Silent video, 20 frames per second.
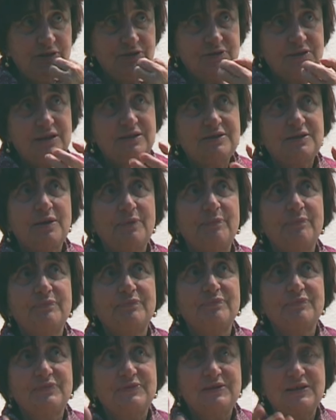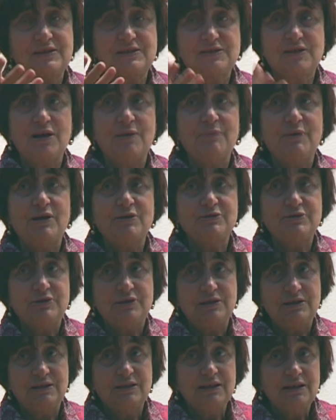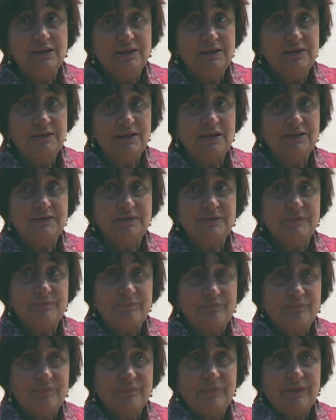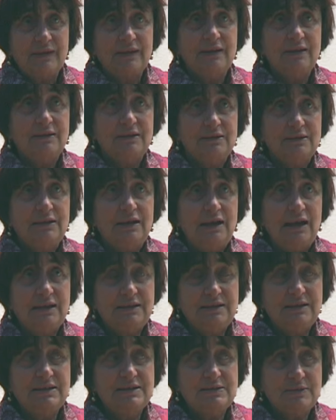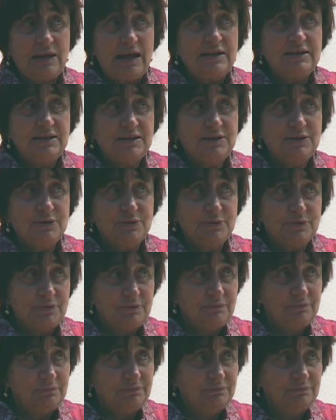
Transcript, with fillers: years, that some things come out clearly that at least I didn't do.